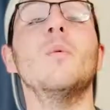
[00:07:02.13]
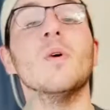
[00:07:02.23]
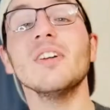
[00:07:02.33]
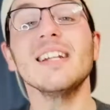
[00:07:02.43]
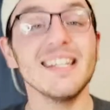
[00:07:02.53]

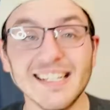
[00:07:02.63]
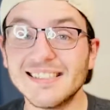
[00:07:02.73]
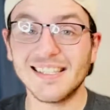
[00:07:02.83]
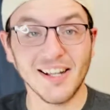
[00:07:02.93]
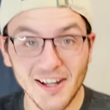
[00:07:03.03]
We're gonna
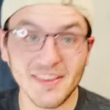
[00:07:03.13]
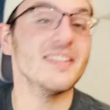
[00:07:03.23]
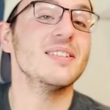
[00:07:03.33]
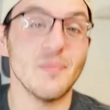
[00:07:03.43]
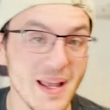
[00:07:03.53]
get to cutting
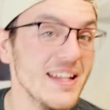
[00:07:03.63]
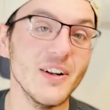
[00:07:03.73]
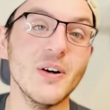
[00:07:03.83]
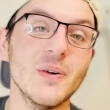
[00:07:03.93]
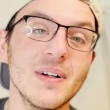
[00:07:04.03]
the
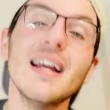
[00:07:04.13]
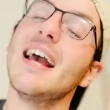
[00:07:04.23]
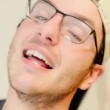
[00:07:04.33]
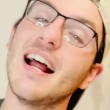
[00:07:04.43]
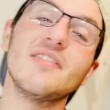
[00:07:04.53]
tomato,
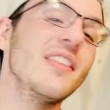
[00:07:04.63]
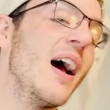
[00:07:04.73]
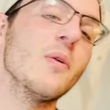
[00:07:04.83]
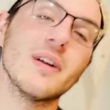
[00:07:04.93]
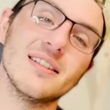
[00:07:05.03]
and after
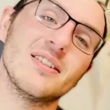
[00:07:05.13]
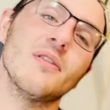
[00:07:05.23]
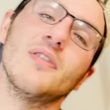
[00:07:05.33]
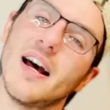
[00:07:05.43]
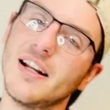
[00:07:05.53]
that, we're gonna
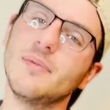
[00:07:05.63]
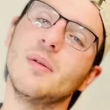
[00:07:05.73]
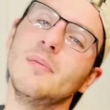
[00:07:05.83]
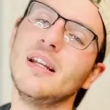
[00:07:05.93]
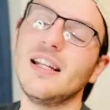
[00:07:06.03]
start frying up
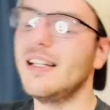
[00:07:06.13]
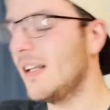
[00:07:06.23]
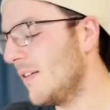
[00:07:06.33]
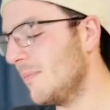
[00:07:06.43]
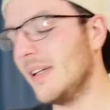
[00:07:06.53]
the meat,
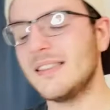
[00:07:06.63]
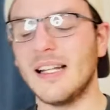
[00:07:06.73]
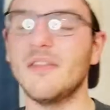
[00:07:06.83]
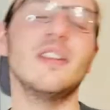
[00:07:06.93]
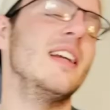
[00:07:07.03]

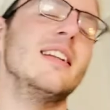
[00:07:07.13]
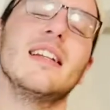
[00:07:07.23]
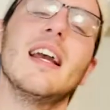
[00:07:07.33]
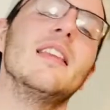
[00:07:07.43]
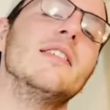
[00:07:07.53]
mixing everything
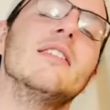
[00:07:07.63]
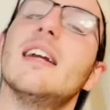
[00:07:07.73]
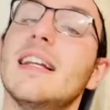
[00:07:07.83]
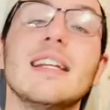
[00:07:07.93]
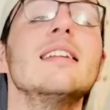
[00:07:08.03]
together,
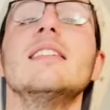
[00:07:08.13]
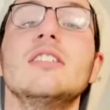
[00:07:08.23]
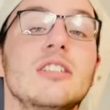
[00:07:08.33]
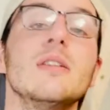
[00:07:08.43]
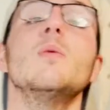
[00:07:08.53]
and getting
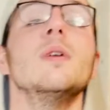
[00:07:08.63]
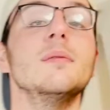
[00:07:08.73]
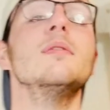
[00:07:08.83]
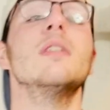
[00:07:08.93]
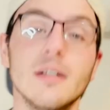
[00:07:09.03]
this shit
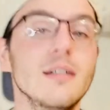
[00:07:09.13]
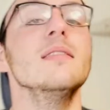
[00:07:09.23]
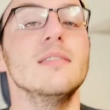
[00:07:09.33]
whipped up.